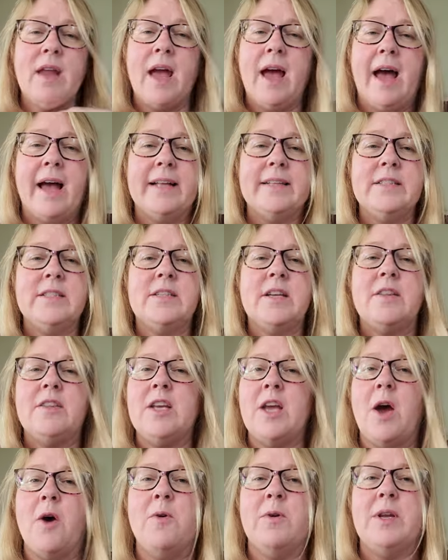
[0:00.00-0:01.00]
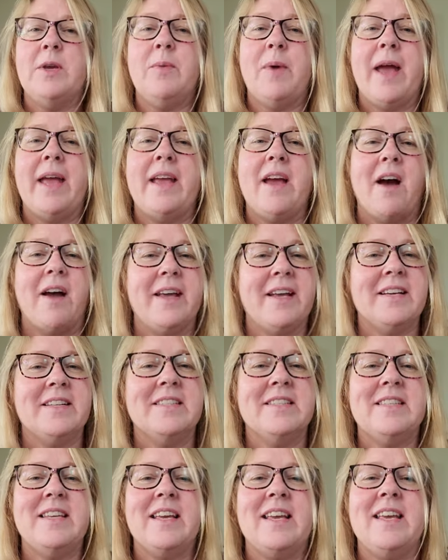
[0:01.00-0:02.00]
And the only way I can
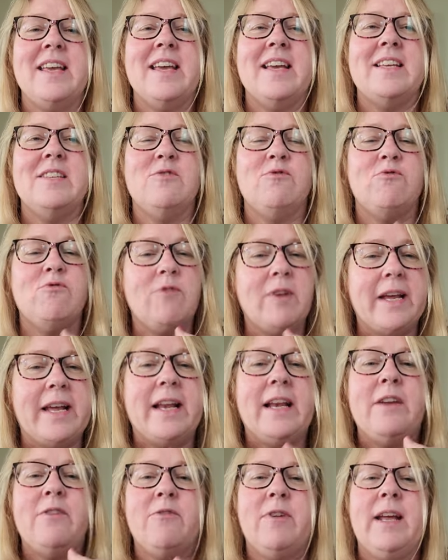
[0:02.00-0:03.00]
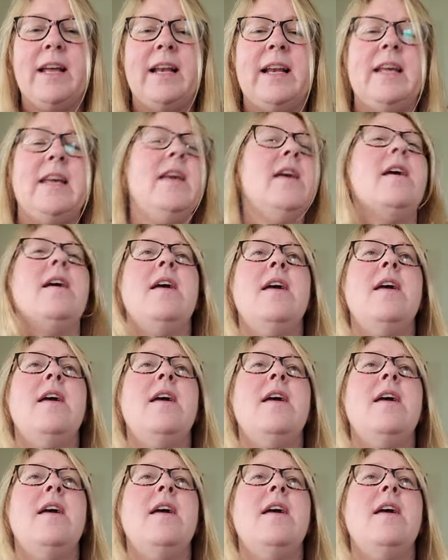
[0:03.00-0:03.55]
see is really, really